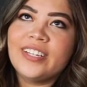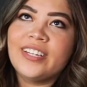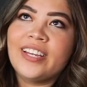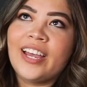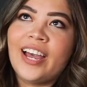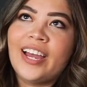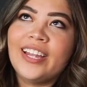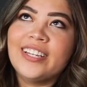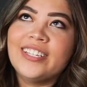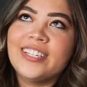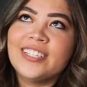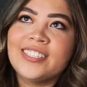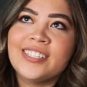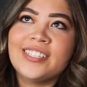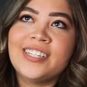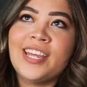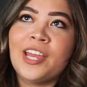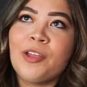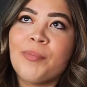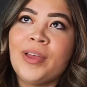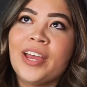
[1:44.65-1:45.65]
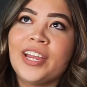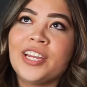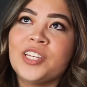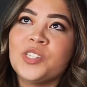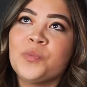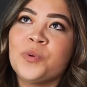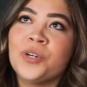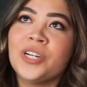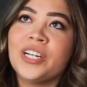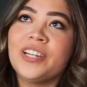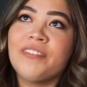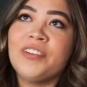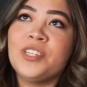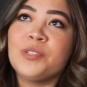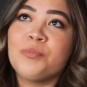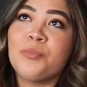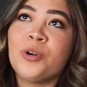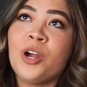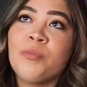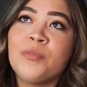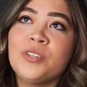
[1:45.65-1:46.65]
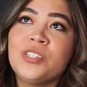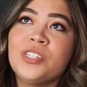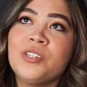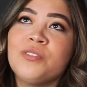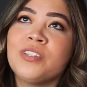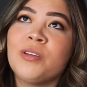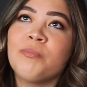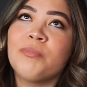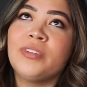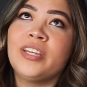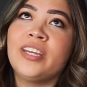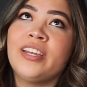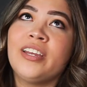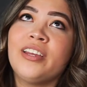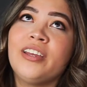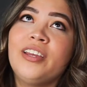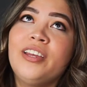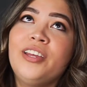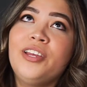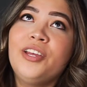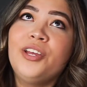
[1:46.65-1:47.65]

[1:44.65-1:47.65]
God doesn't take back his word. If he's promised you something